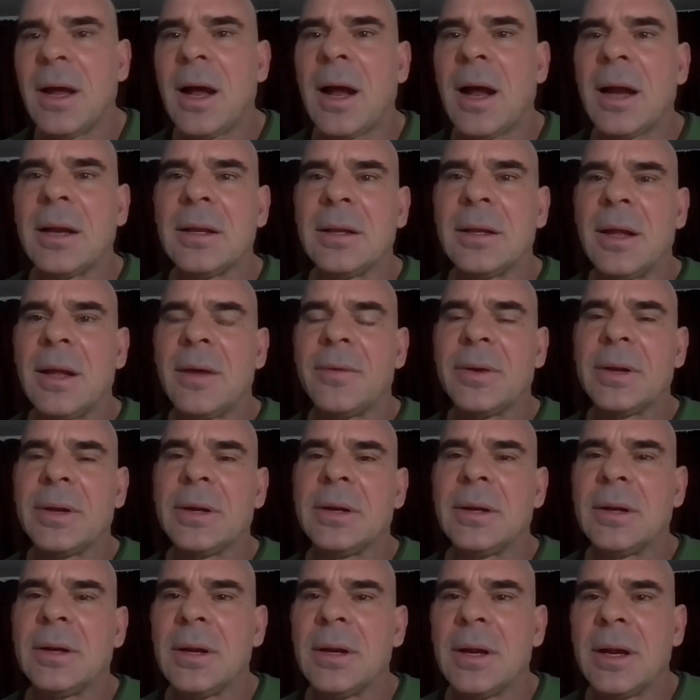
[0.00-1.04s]
I love
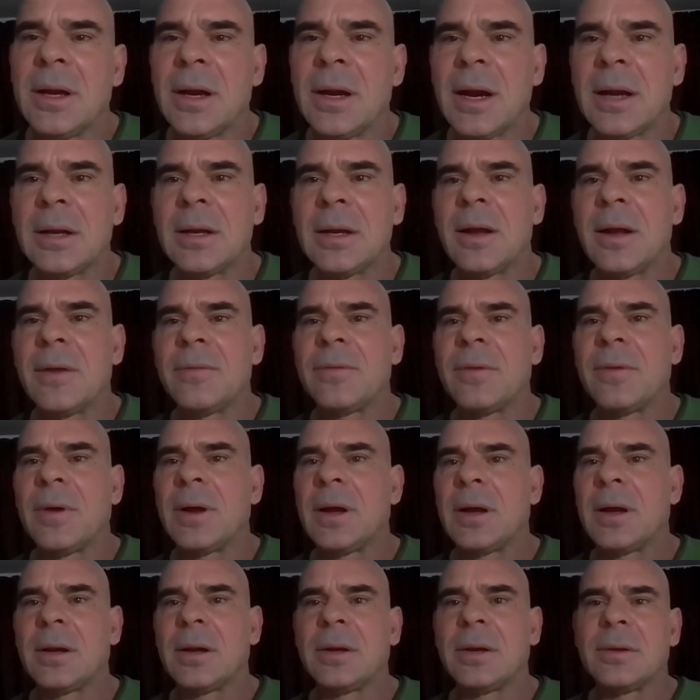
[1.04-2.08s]
it. And I love
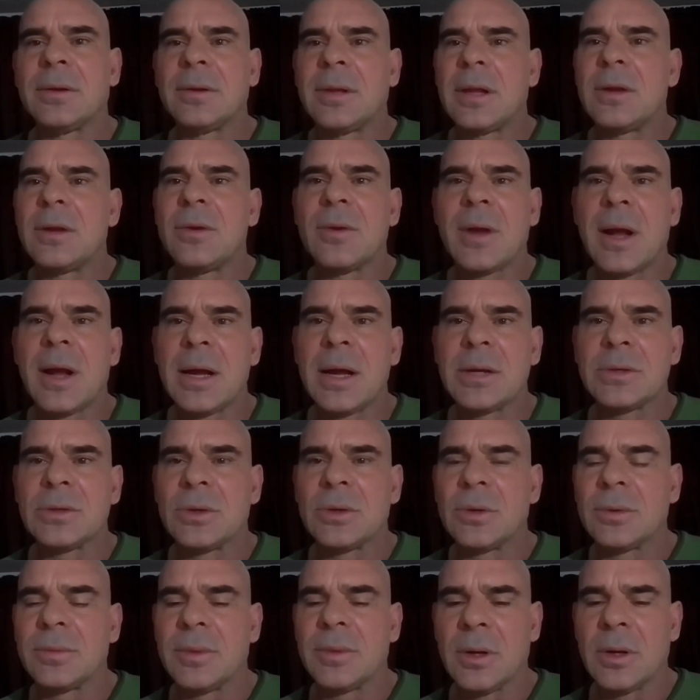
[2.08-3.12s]
that you guys
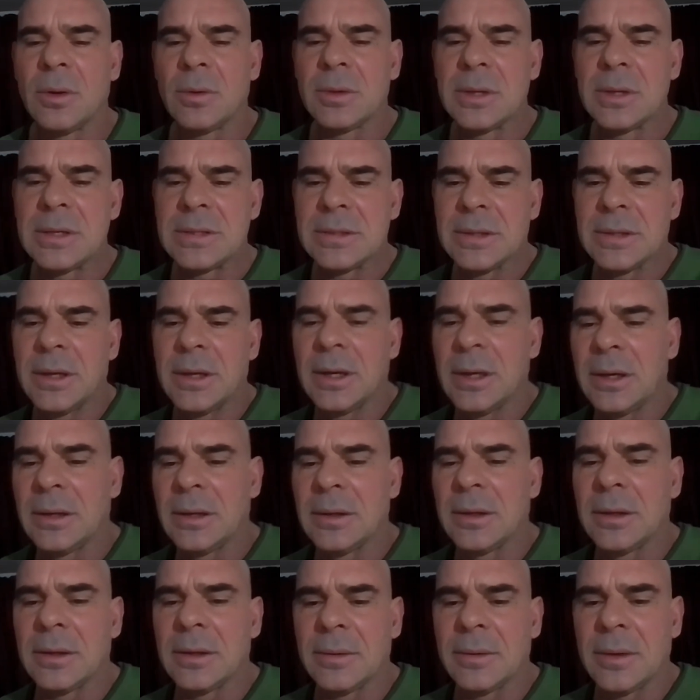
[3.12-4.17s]
are, you know, listening
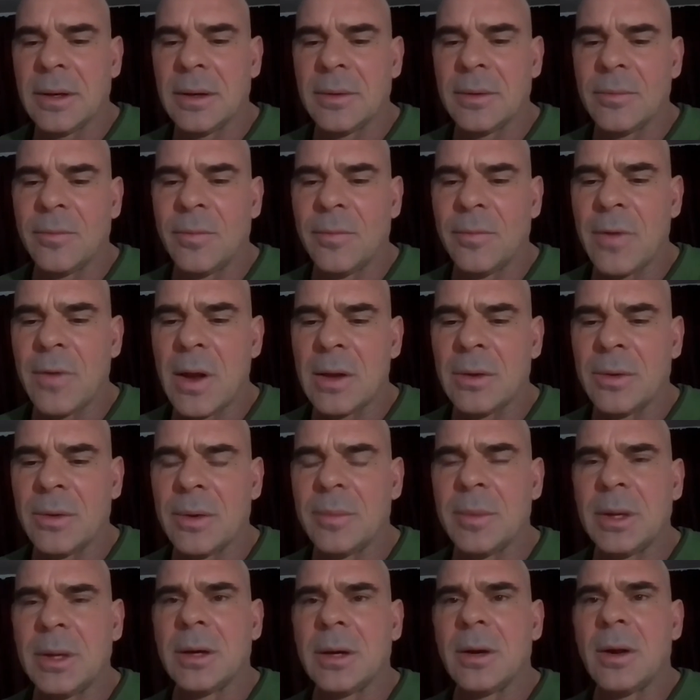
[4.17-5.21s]
and following
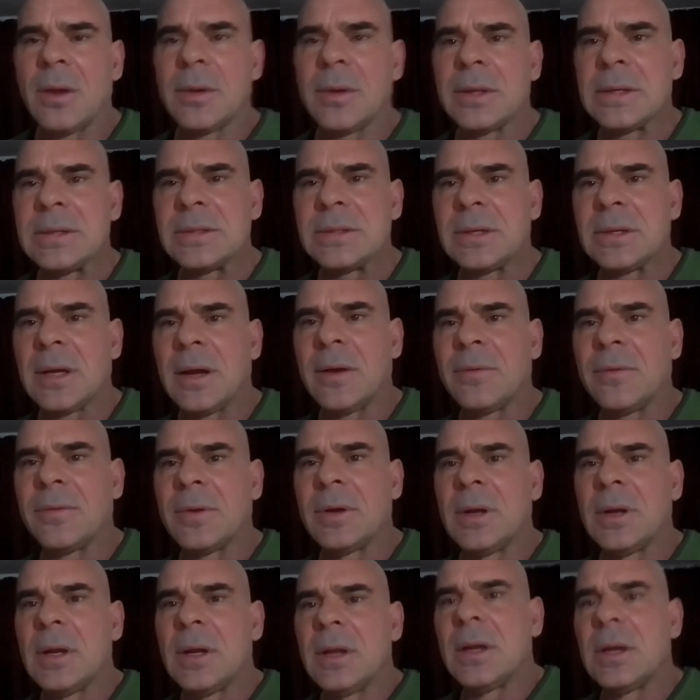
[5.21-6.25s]
me and all this stuff.
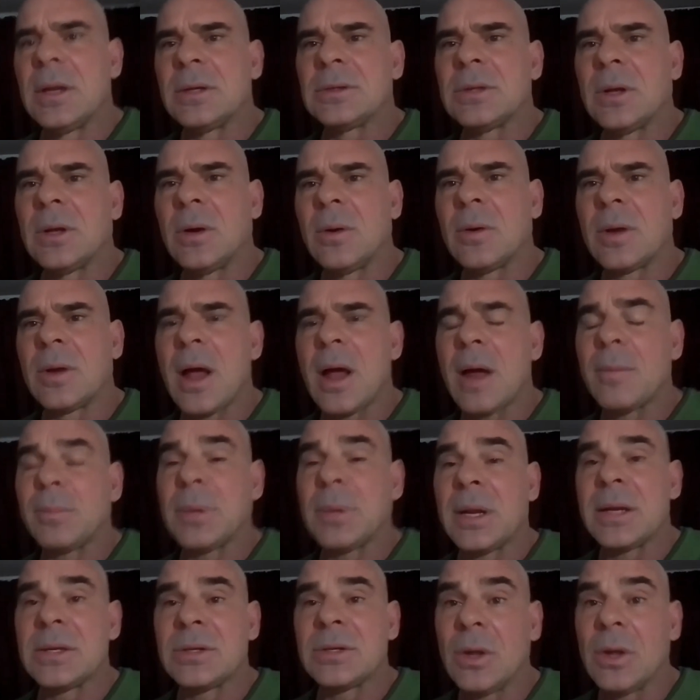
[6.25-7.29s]
So God
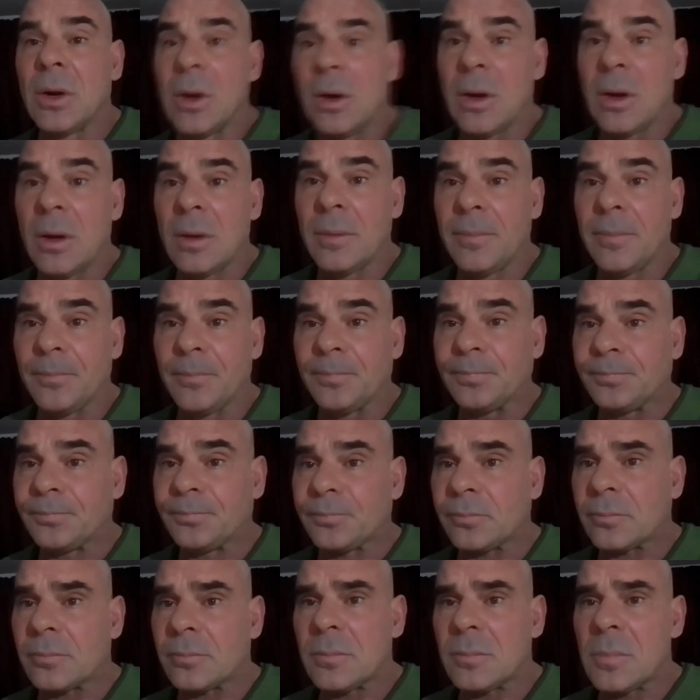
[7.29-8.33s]
bless you all.
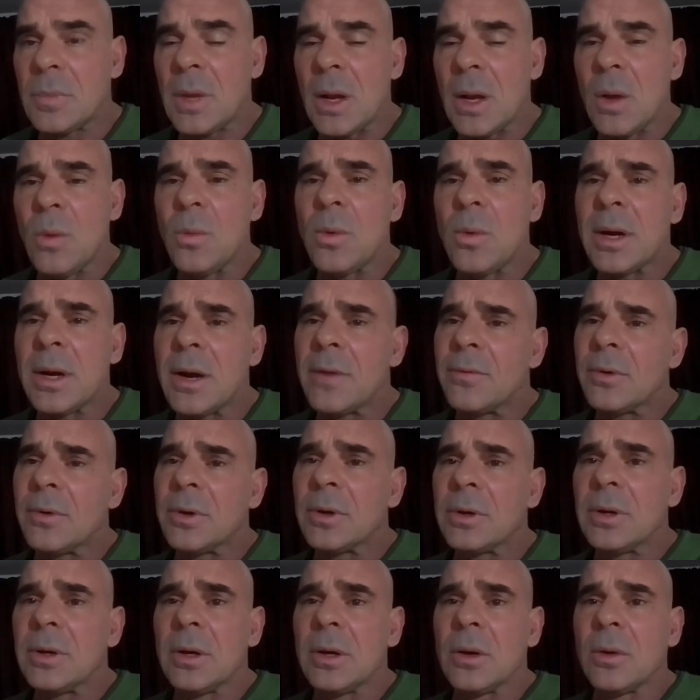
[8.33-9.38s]

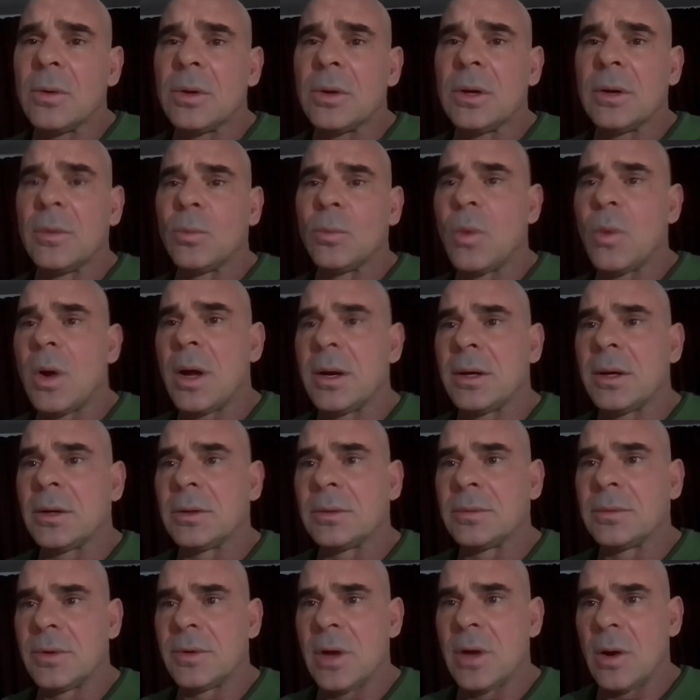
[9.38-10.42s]
Whatever, you know, you want to
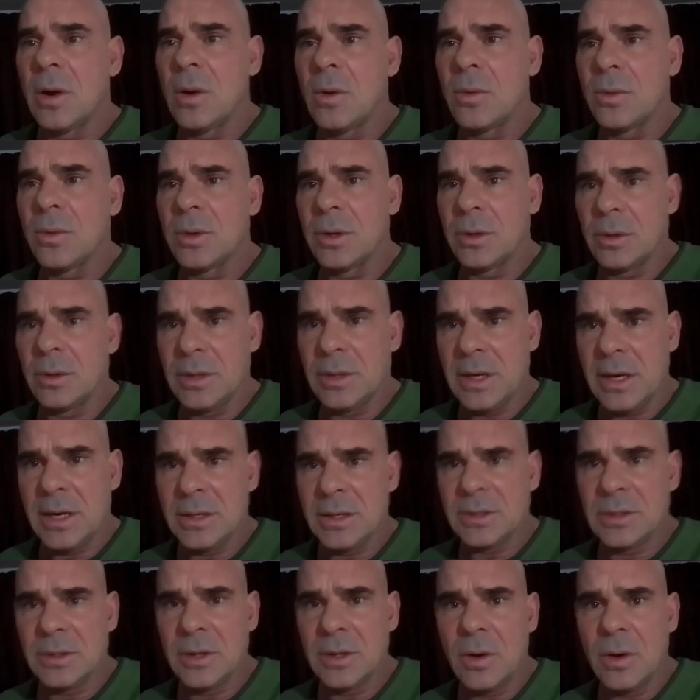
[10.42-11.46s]
know or
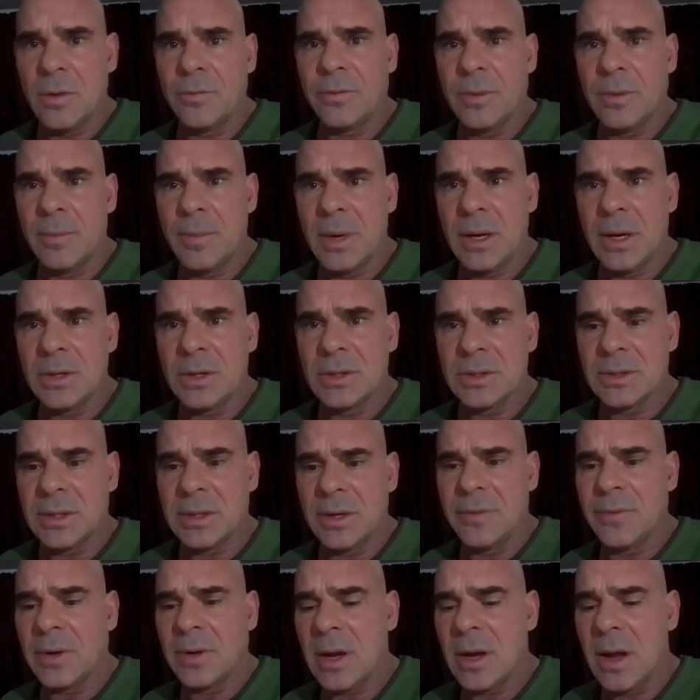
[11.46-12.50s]
need to know from me, just
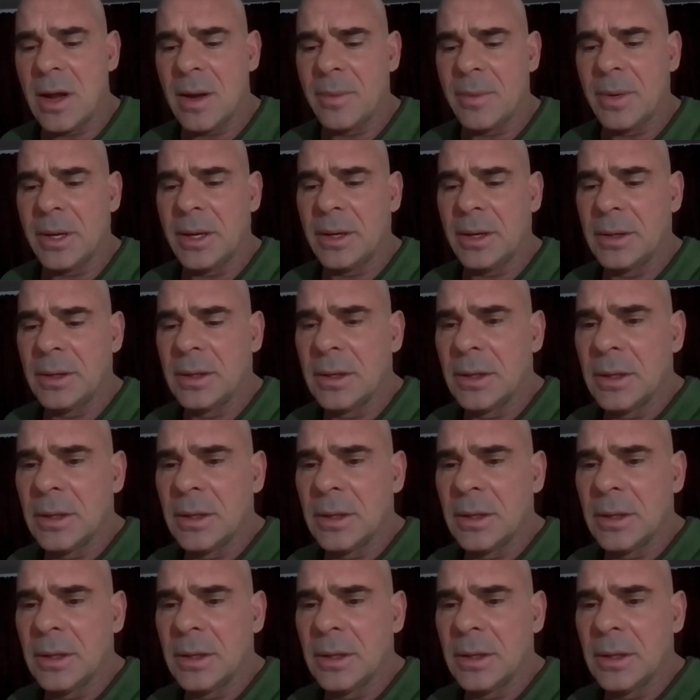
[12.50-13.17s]
leave a comment